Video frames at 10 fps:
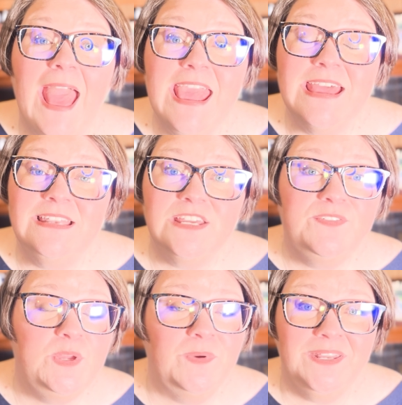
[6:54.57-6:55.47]
And
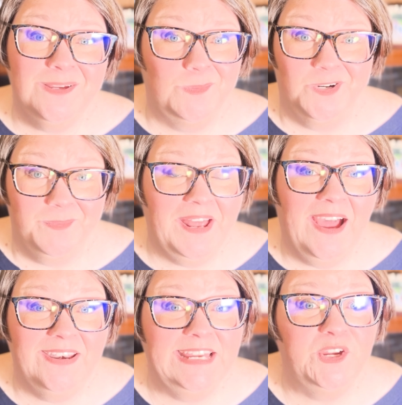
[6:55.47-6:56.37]
if you want to know more about
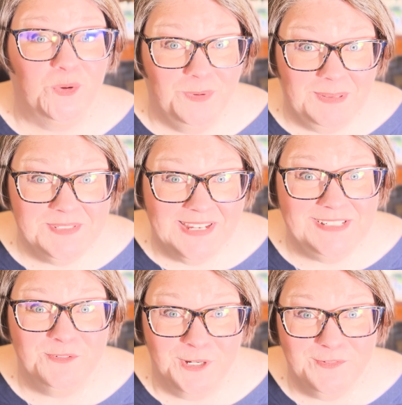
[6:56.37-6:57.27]
how to get your website
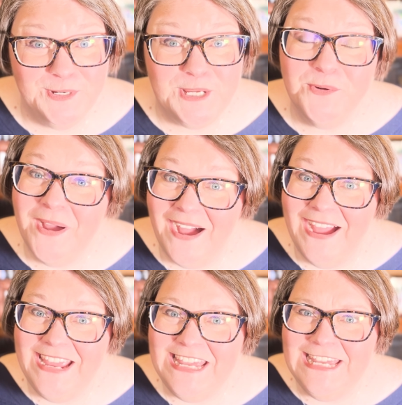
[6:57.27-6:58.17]
to work for you,
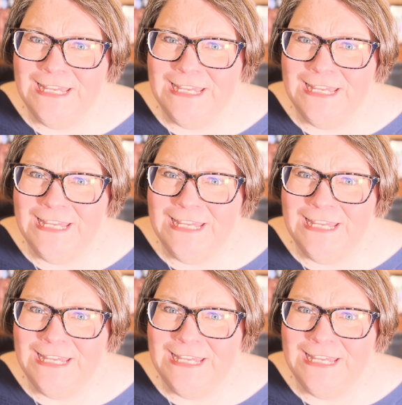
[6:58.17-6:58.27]
i.e.